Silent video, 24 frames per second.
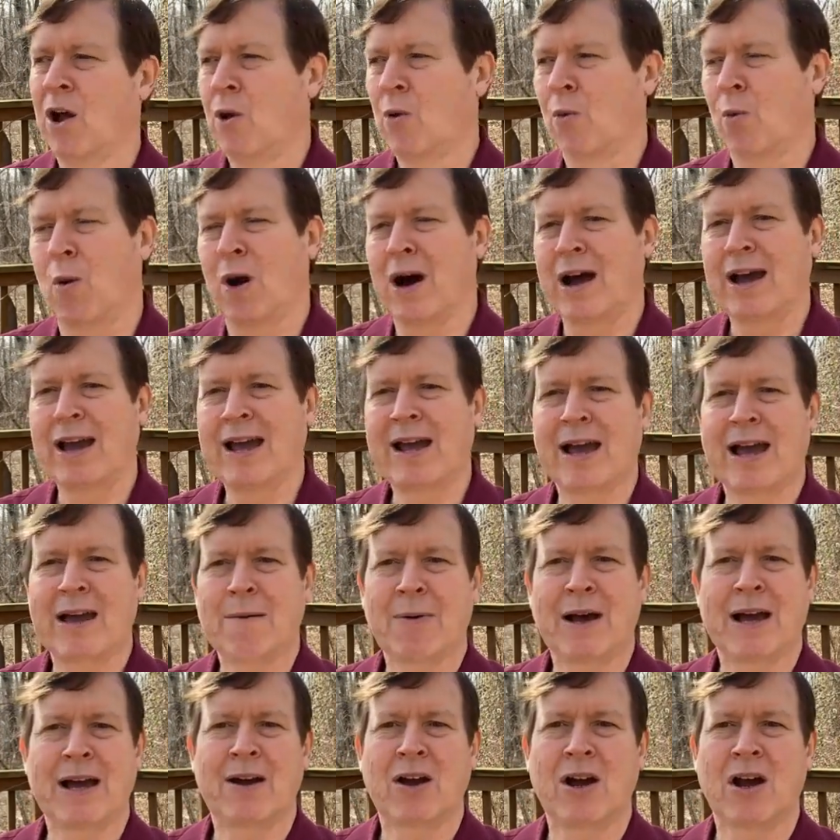Why am
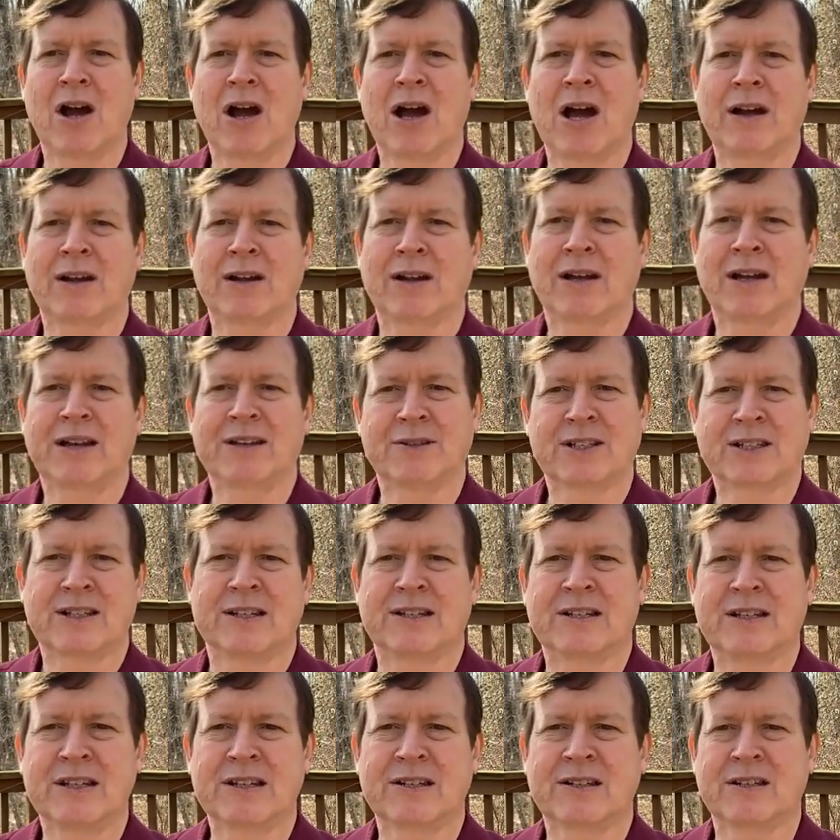I not a
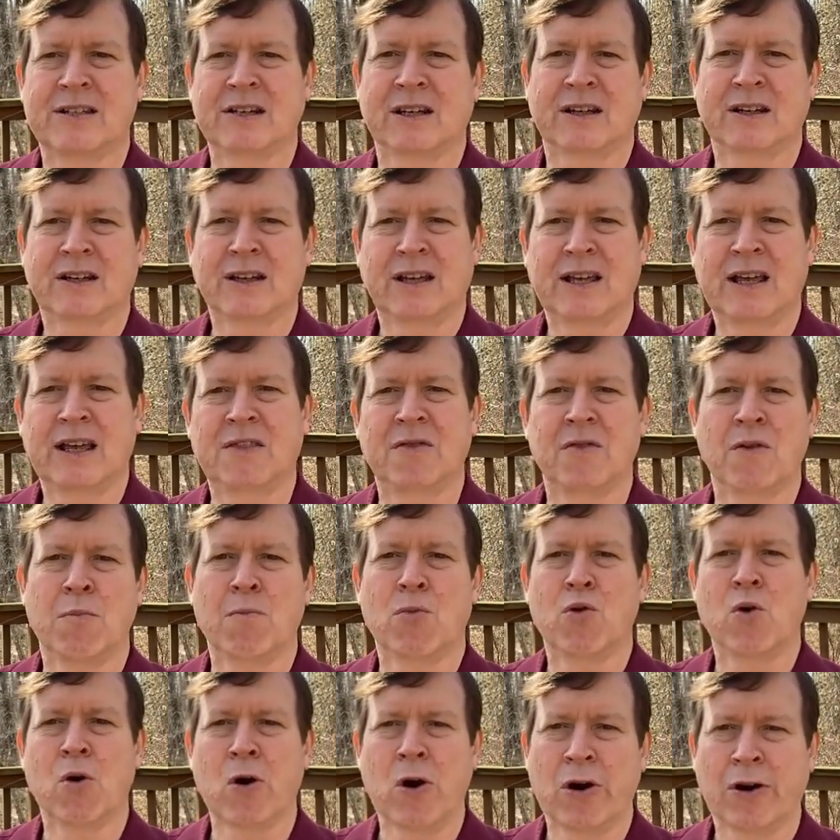statistic in the
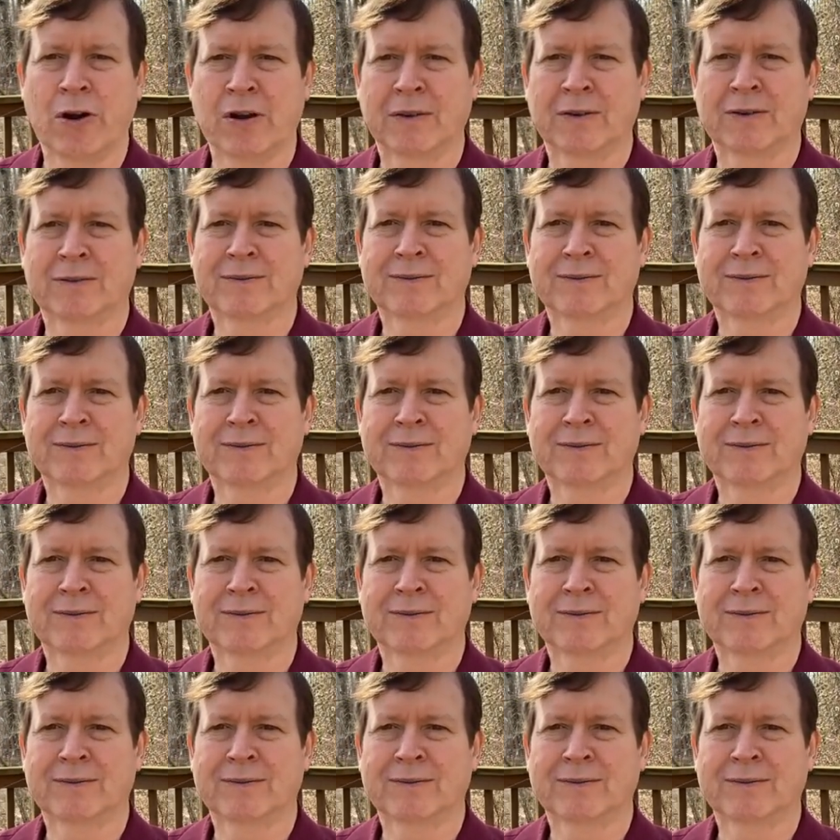morgue?